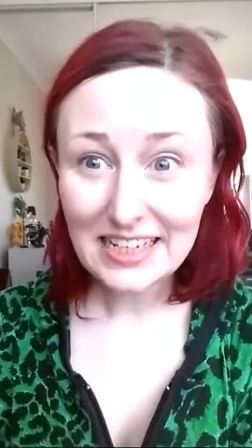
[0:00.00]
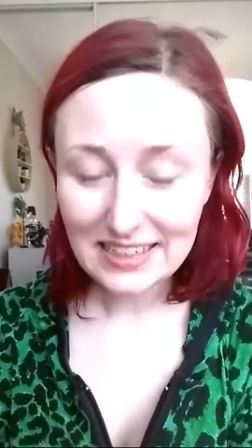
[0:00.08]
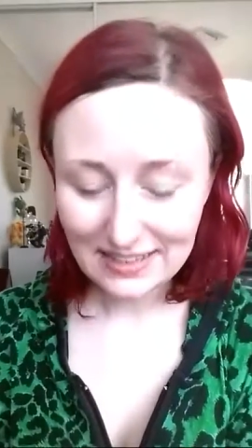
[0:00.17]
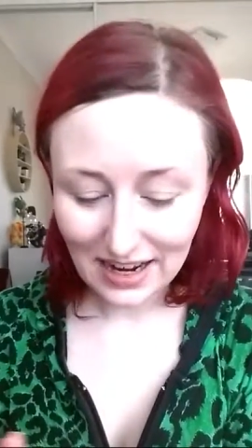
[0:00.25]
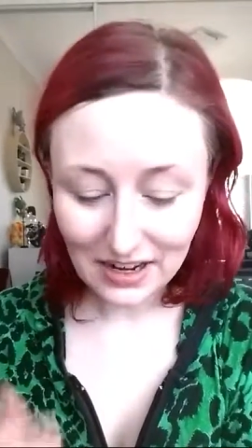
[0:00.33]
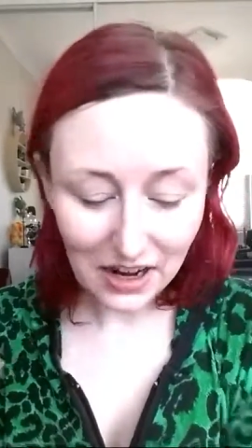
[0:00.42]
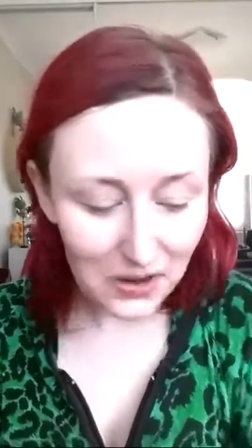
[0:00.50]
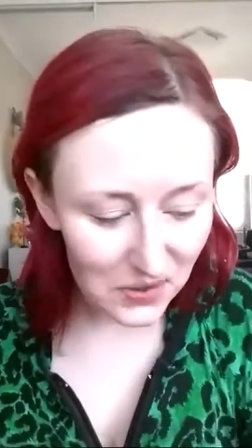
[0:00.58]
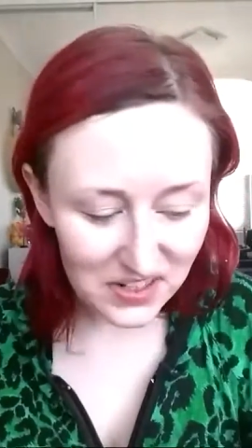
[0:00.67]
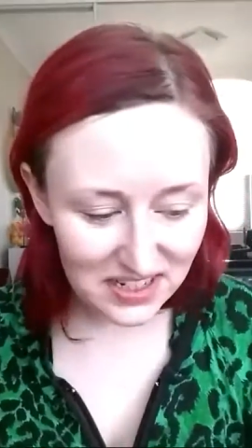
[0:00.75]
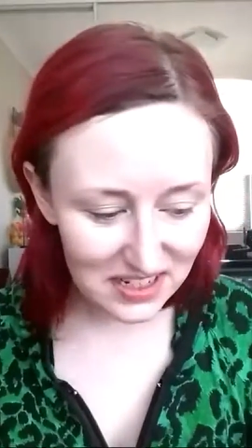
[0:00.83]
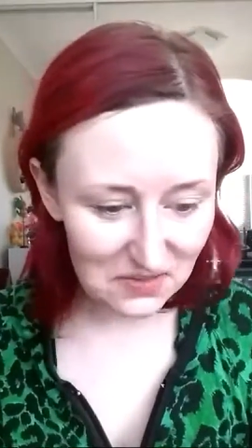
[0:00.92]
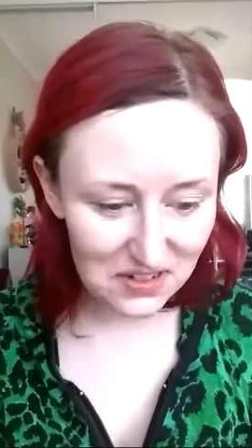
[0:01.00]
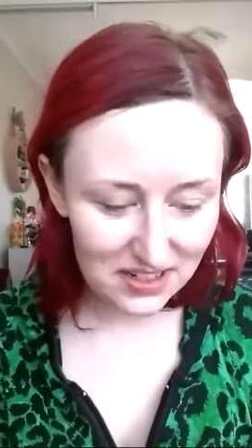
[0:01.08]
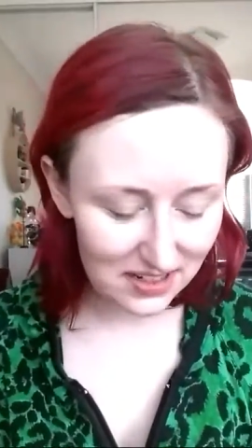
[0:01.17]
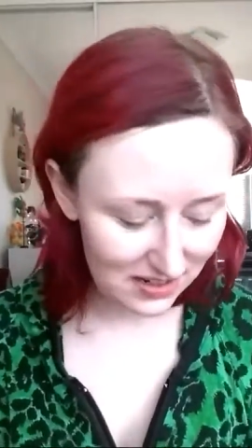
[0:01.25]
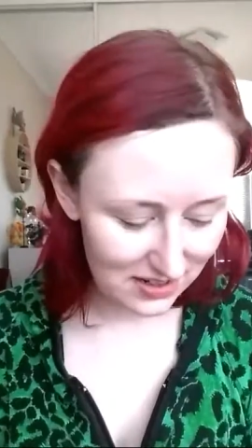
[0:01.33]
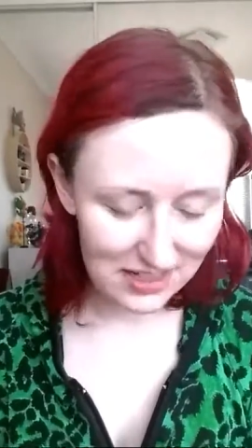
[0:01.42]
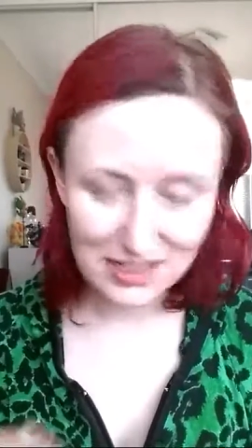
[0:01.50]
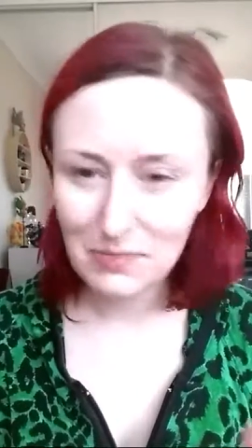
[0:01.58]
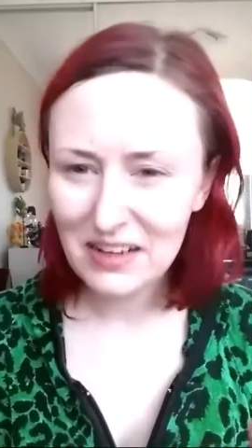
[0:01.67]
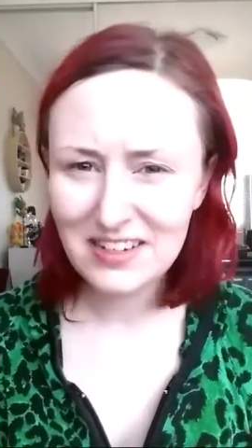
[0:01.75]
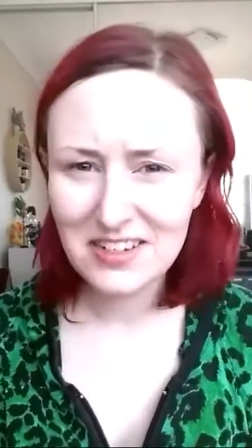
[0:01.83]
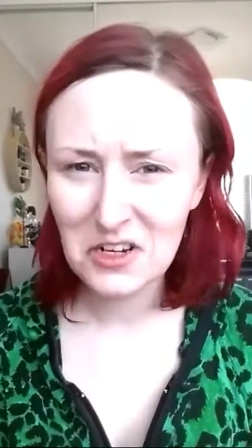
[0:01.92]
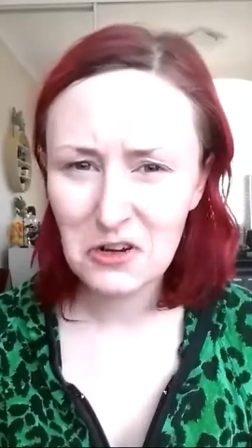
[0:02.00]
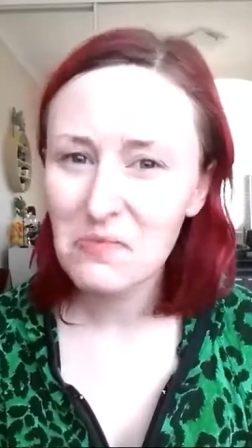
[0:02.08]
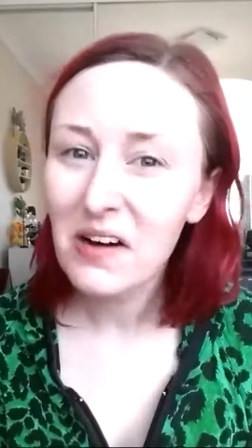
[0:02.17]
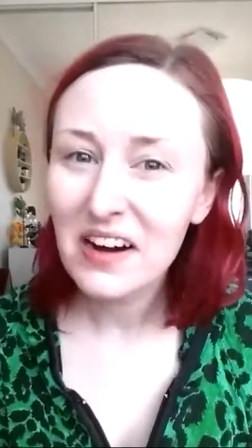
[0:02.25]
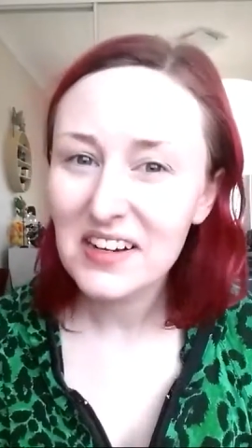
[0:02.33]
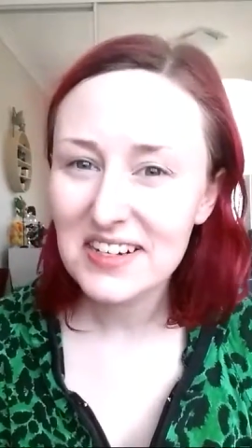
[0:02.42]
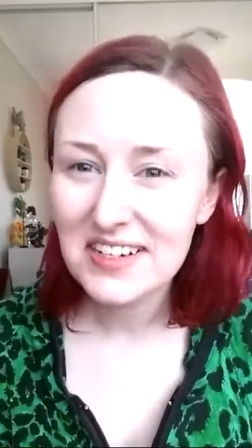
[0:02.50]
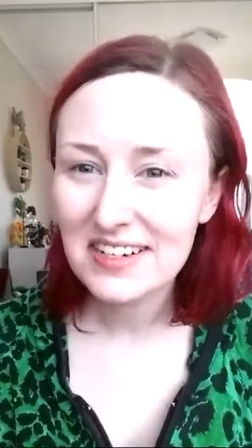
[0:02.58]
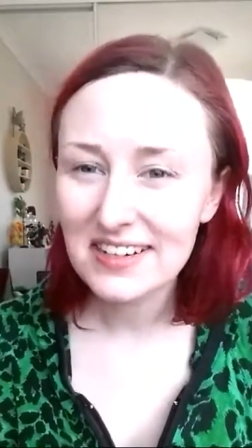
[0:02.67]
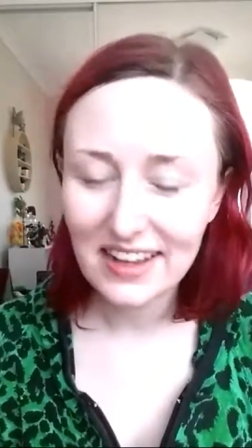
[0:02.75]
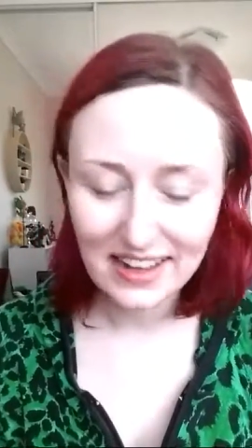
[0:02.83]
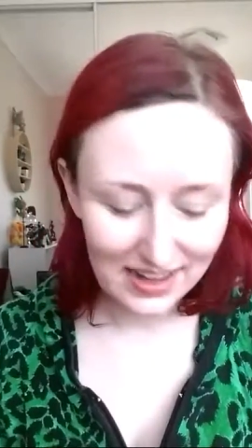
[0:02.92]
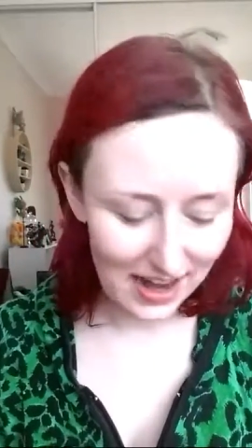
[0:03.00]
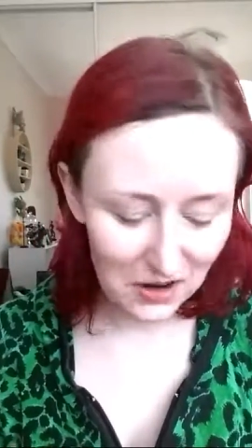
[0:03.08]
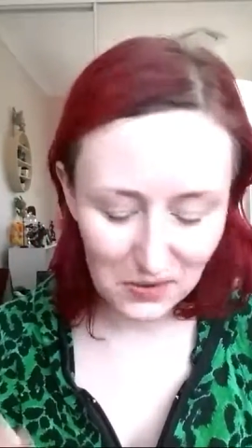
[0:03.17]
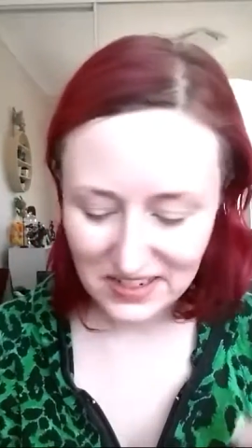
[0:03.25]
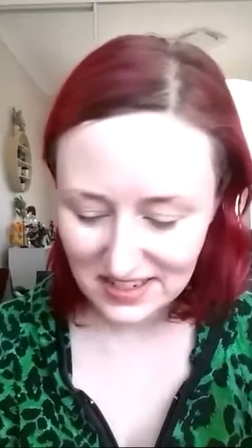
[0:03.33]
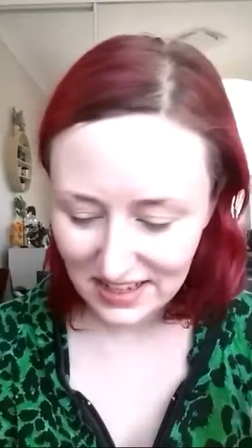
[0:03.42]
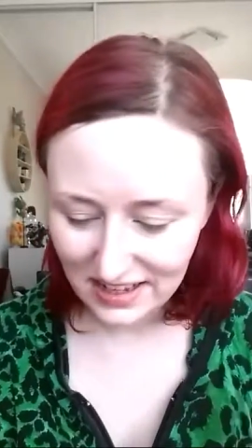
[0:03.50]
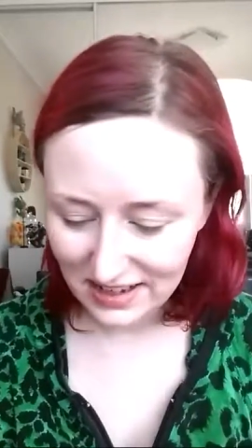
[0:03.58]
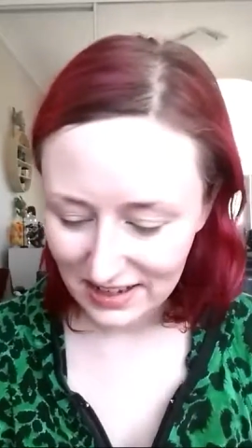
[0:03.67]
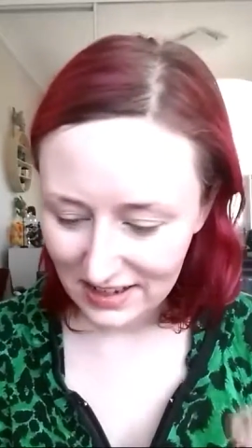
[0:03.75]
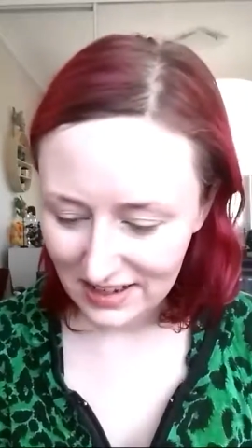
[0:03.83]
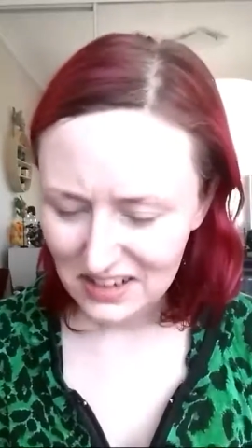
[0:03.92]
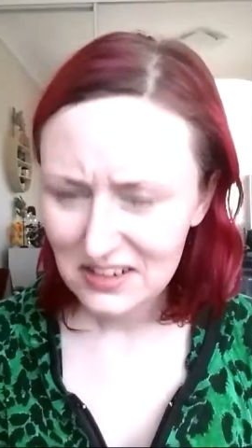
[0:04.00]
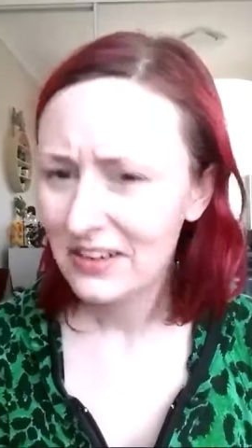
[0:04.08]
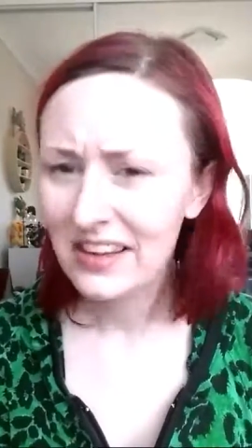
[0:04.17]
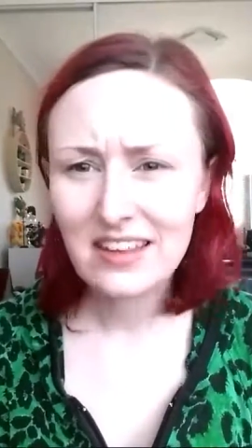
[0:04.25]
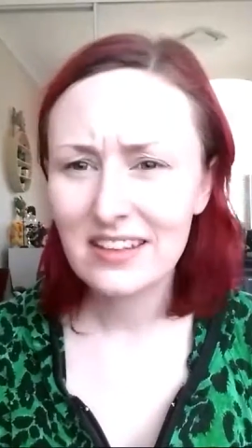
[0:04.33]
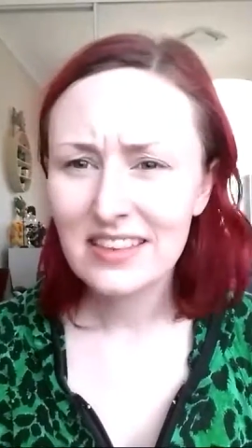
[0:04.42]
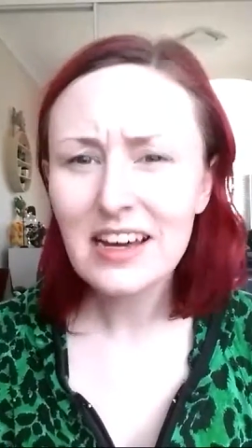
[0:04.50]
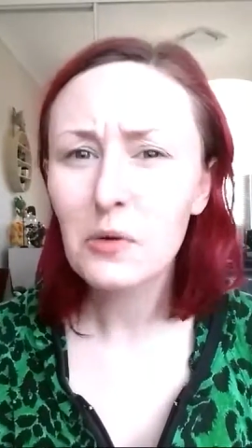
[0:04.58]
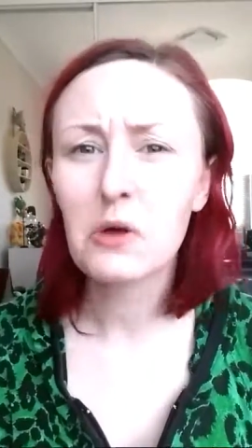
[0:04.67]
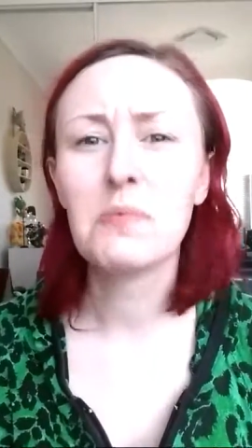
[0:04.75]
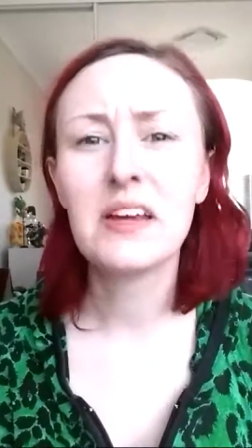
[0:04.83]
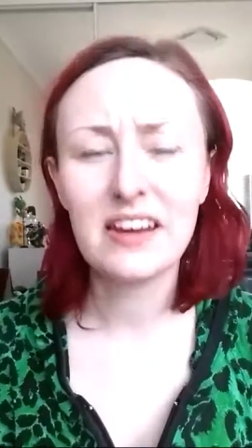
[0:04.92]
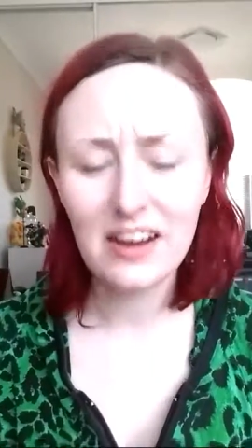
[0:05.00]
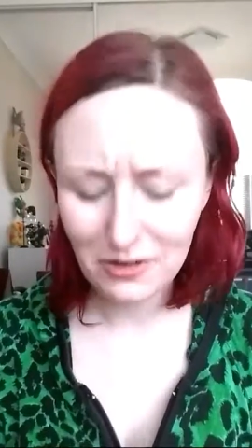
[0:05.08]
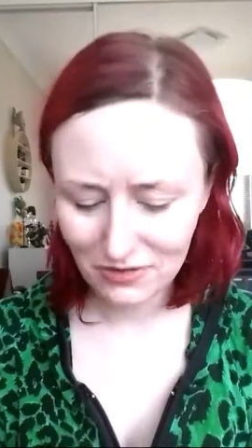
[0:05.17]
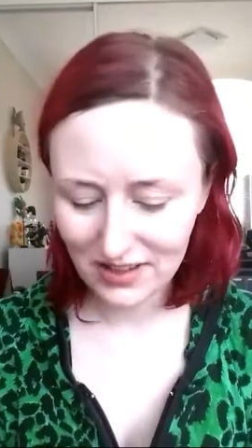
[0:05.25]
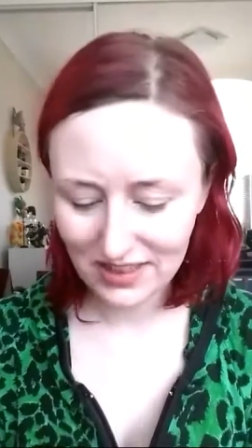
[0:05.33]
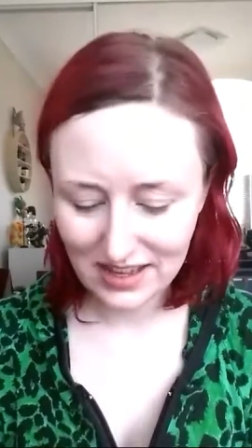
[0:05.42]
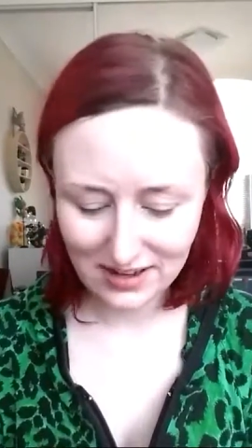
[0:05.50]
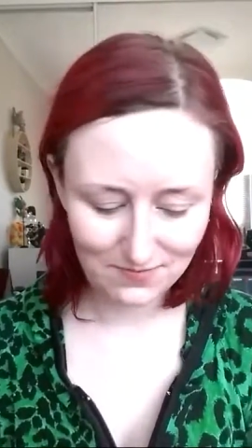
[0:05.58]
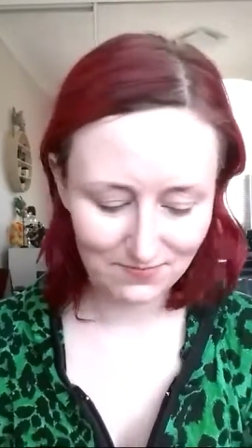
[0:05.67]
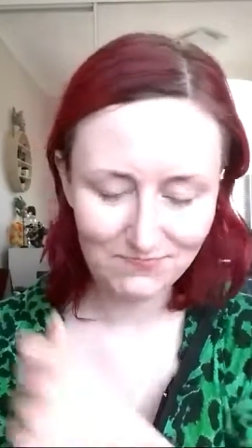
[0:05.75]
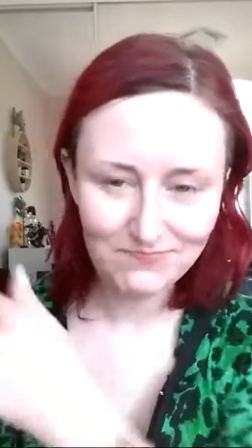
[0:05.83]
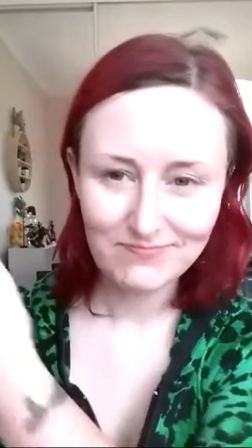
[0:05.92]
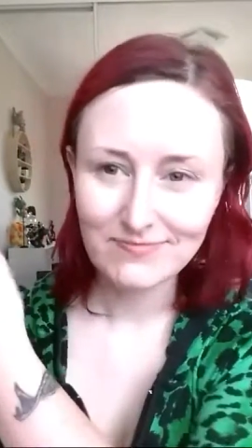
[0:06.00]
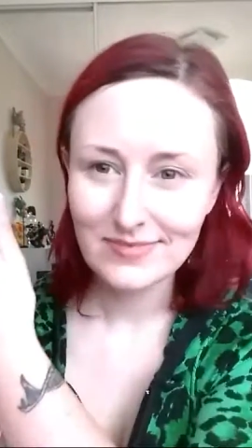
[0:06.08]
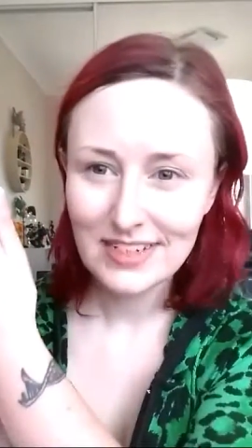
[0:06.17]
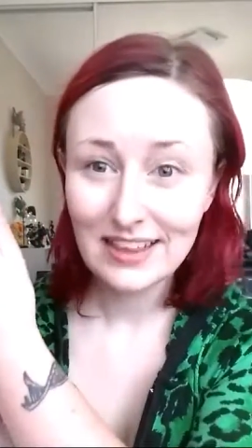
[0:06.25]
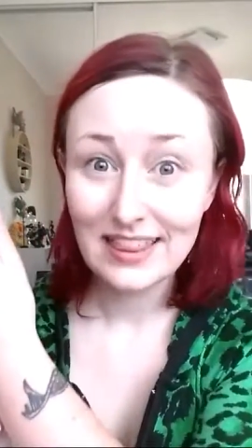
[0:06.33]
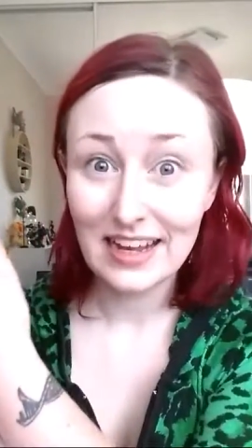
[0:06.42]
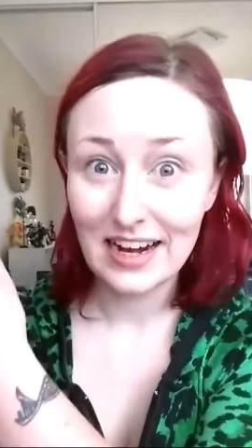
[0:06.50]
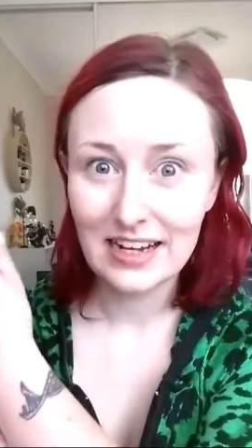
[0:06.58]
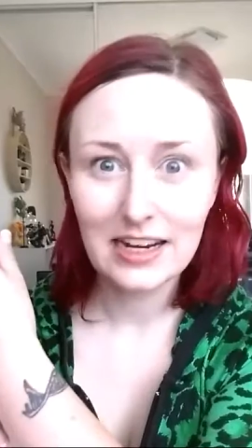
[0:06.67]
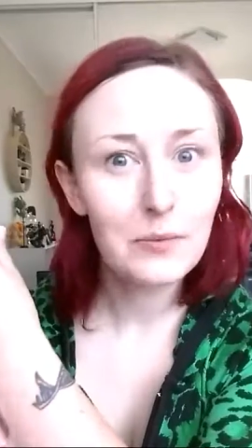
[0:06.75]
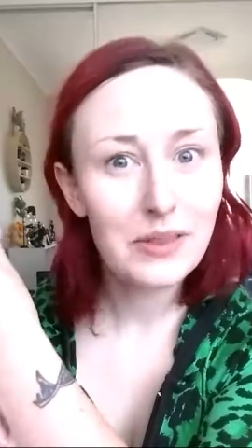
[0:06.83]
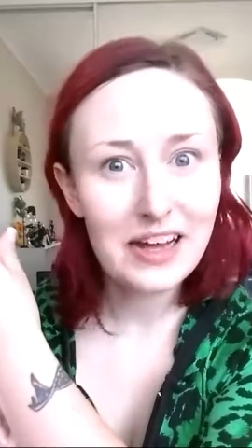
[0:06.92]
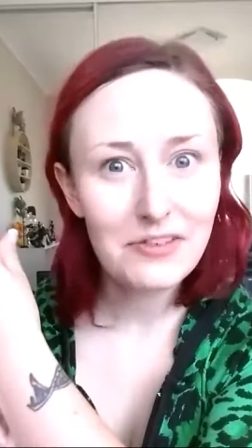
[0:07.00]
Yeah, I always seem to dispense too much. Like, I always think, okay, that won't be enough, and then I end up with